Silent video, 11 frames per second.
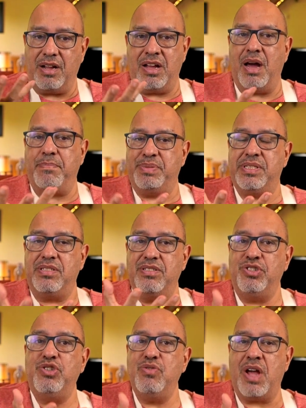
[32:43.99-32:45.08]
cups,
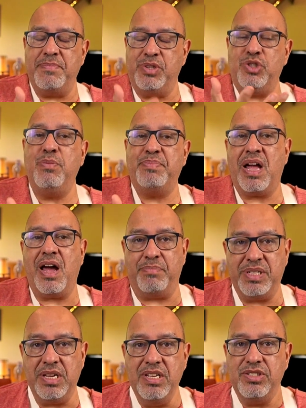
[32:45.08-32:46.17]
soup
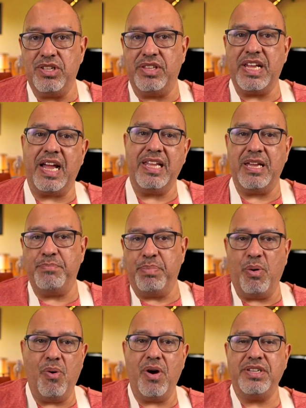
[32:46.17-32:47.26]
cups, so that I can
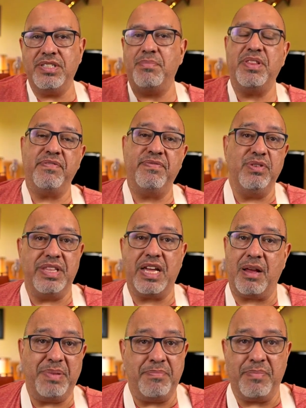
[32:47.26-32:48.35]
pour some of the food that
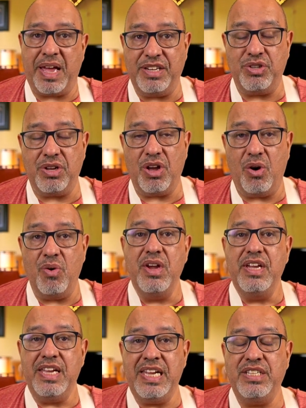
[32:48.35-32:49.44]
I've been buying to go
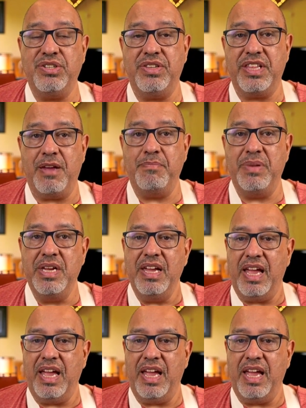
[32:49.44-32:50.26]
into them,